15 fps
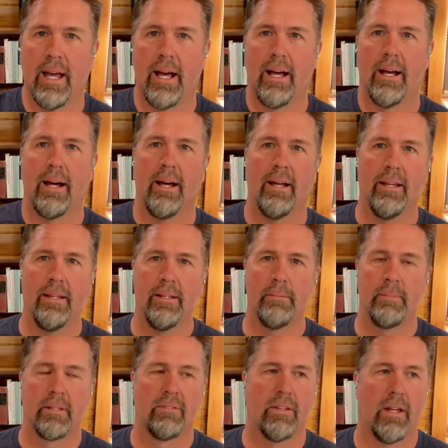I am
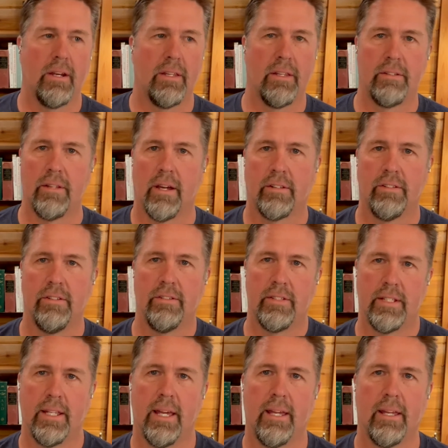excited to talk to you
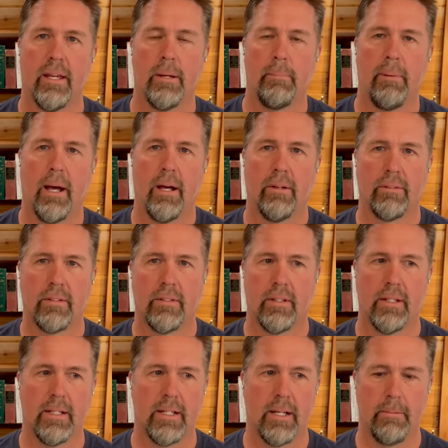today about,
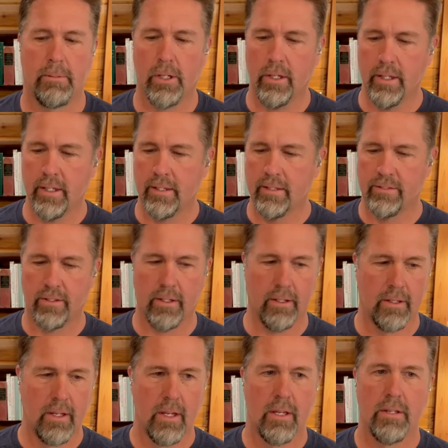I'm calling this a
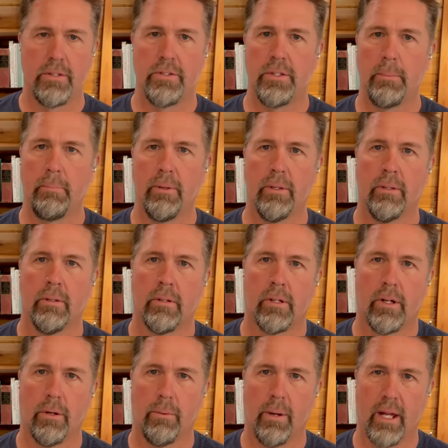simple
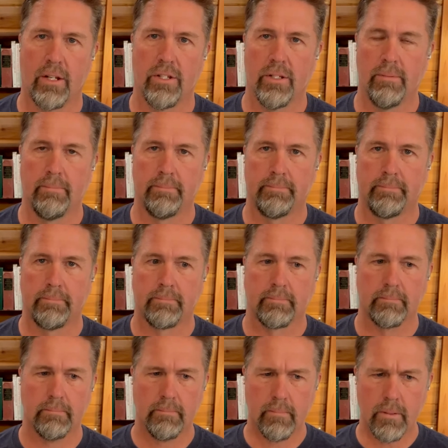correction.
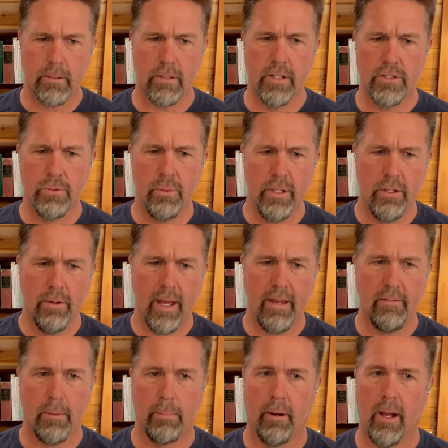It's when you have
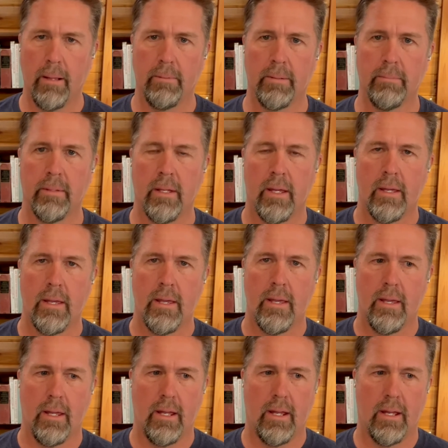a problem
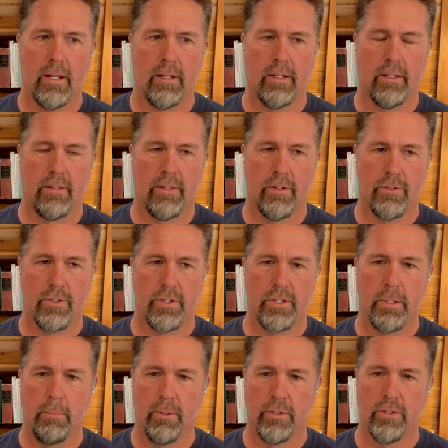and there's a
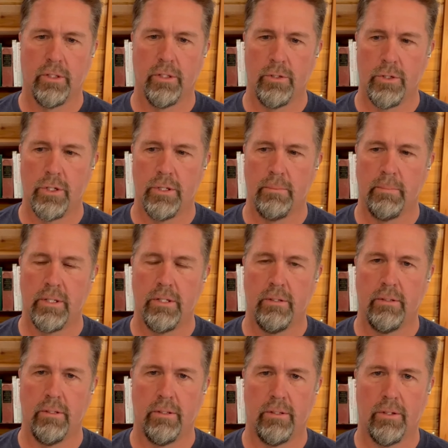simple solution, but
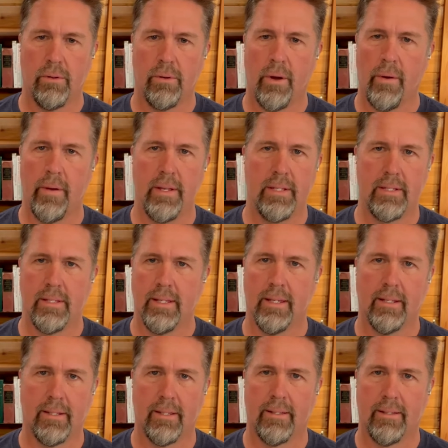you don't always see
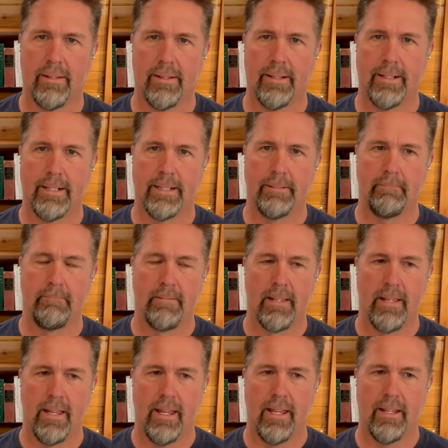it. And
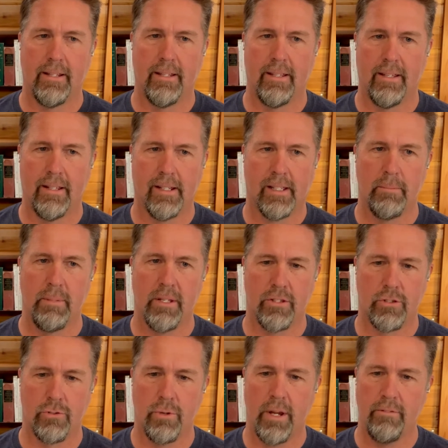it can be a
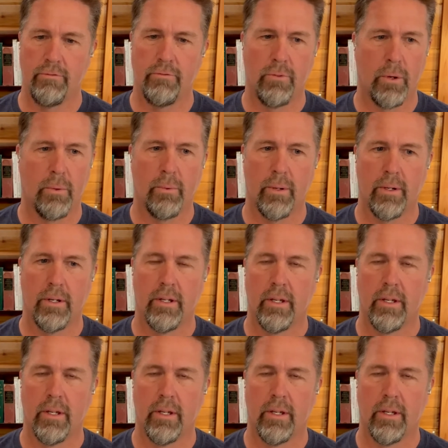straightforward